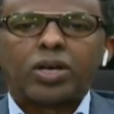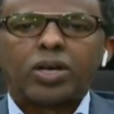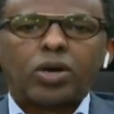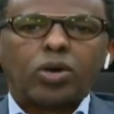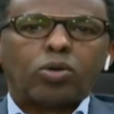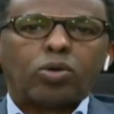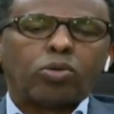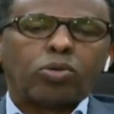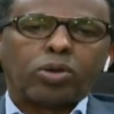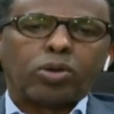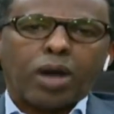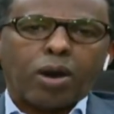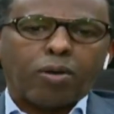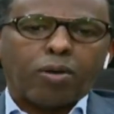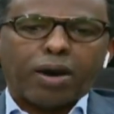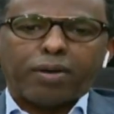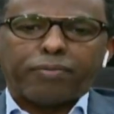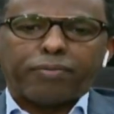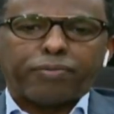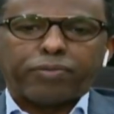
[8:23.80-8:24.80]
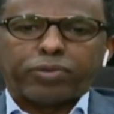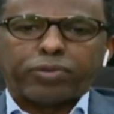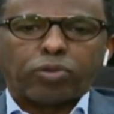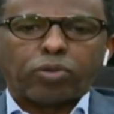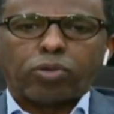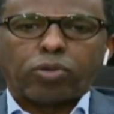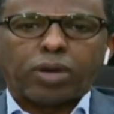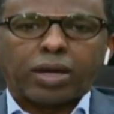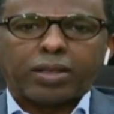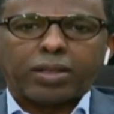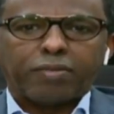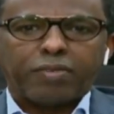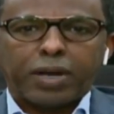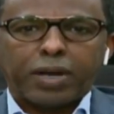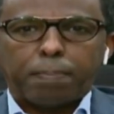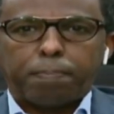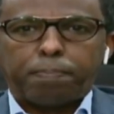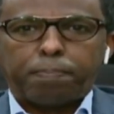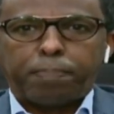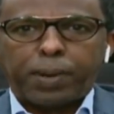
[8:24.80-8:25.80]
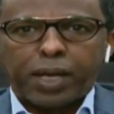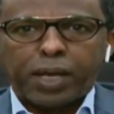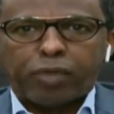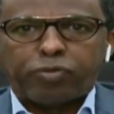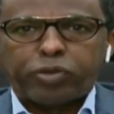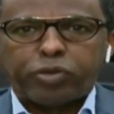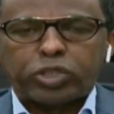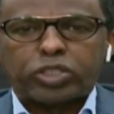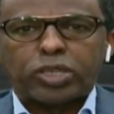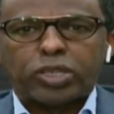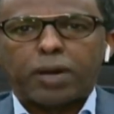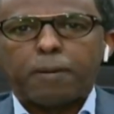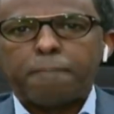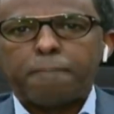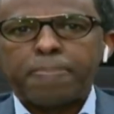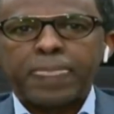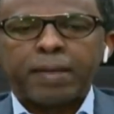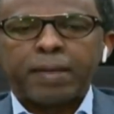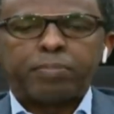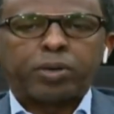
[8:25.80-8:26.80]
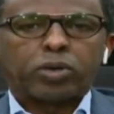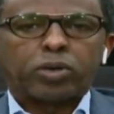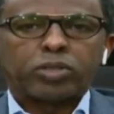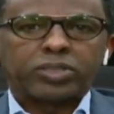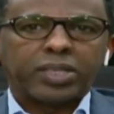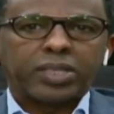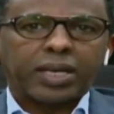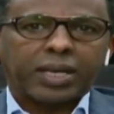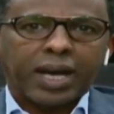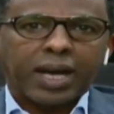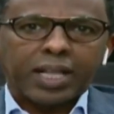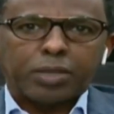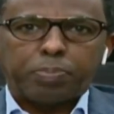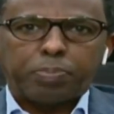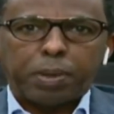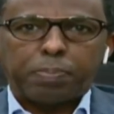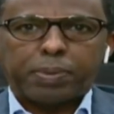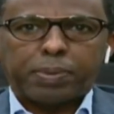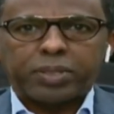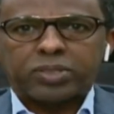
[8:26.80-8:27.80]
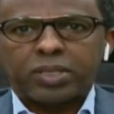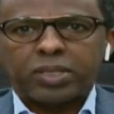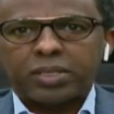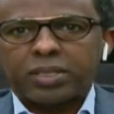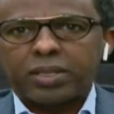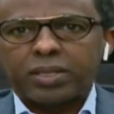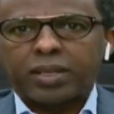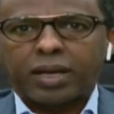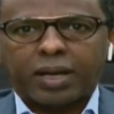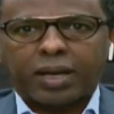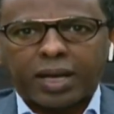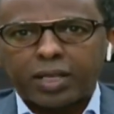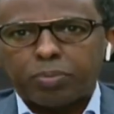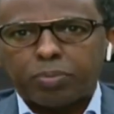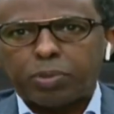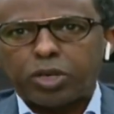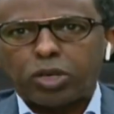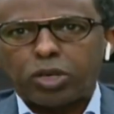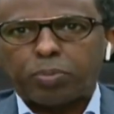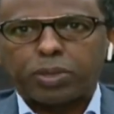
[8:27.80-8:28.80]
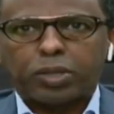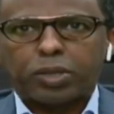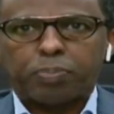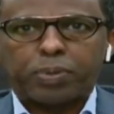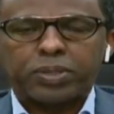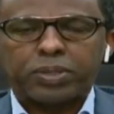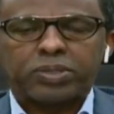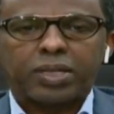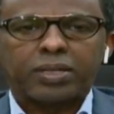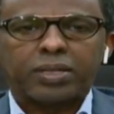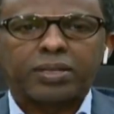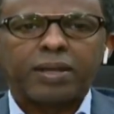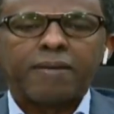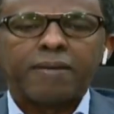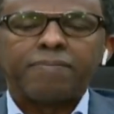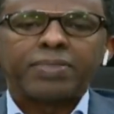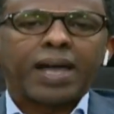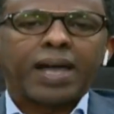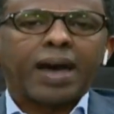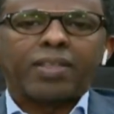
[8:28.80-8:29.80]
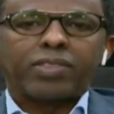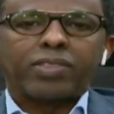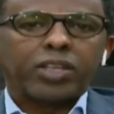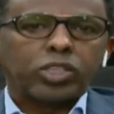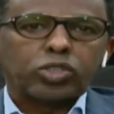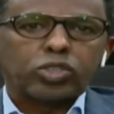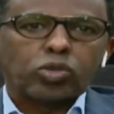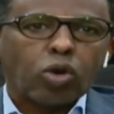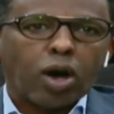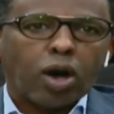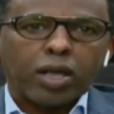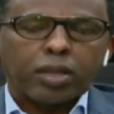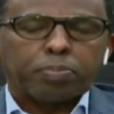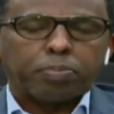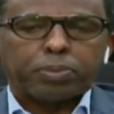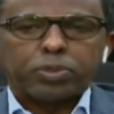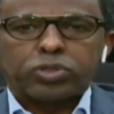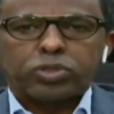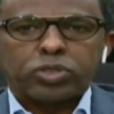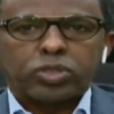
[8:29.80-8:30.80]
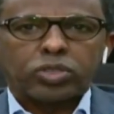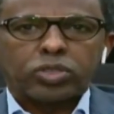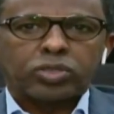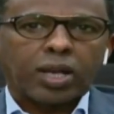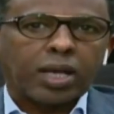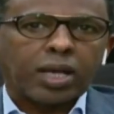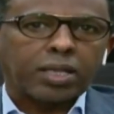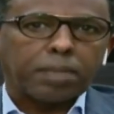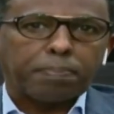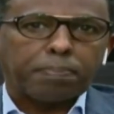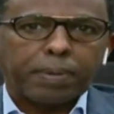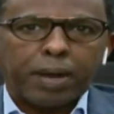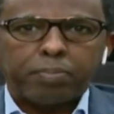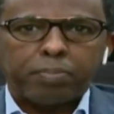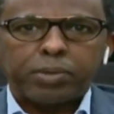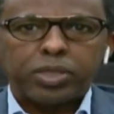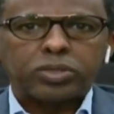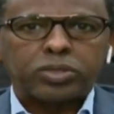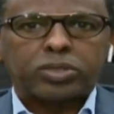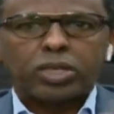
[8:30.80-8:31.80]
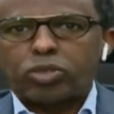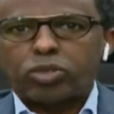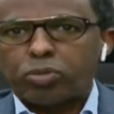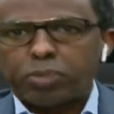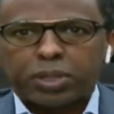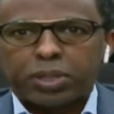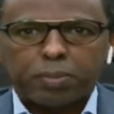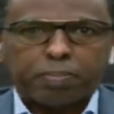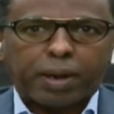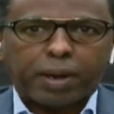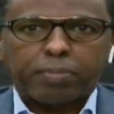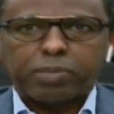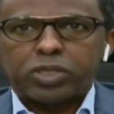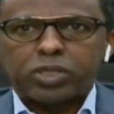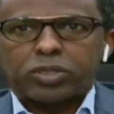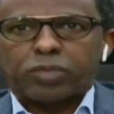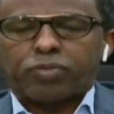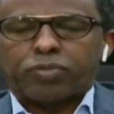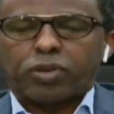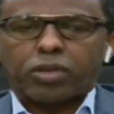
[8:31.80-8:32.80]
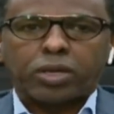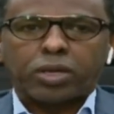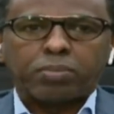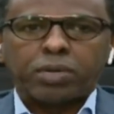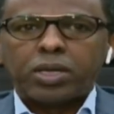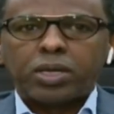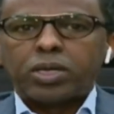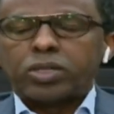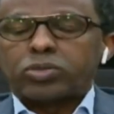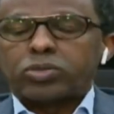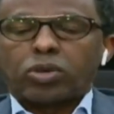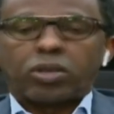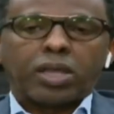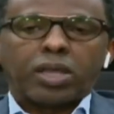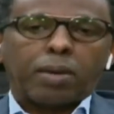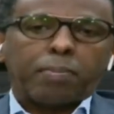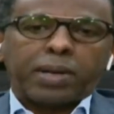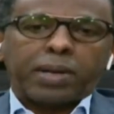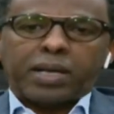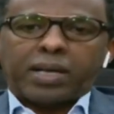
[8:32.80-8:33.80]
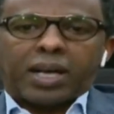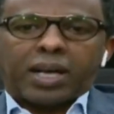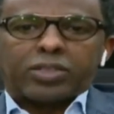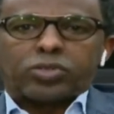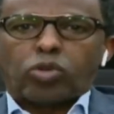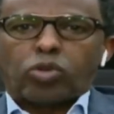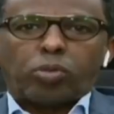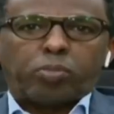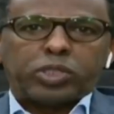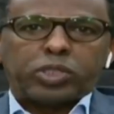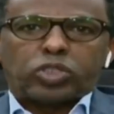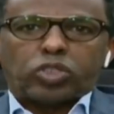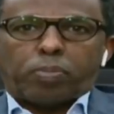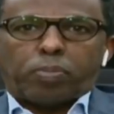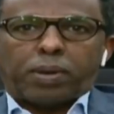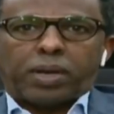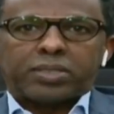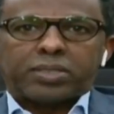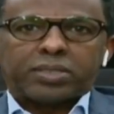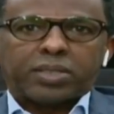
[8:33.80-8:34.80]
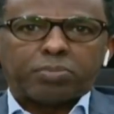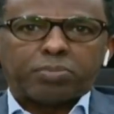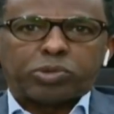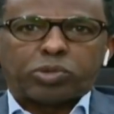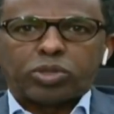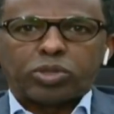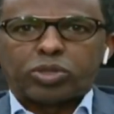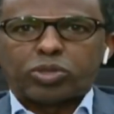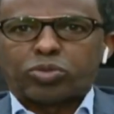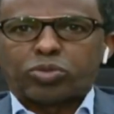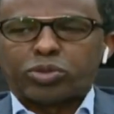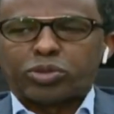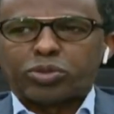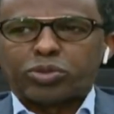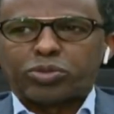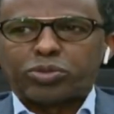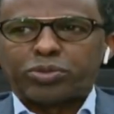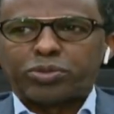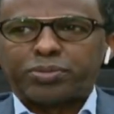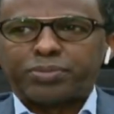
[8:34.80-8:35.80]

who now have to look at a very bleak future because they can't be president, they can't be deputy president, and there's no other positions like the prime minister, deputy prime minister for them. So there are many guys who will be jobless come 2022.